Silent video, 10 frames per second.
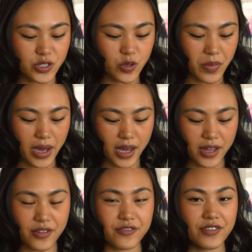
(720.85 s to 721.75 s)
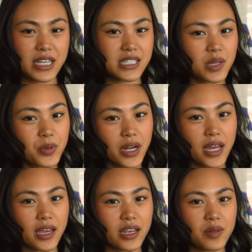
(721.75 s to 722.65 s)
to my vest number
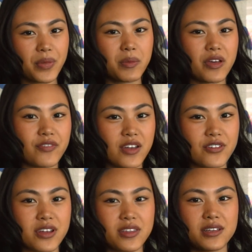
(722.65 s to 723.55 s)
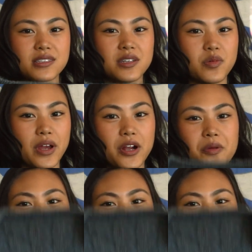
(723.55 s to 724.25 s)
8 by My Favorite Things Knitwear.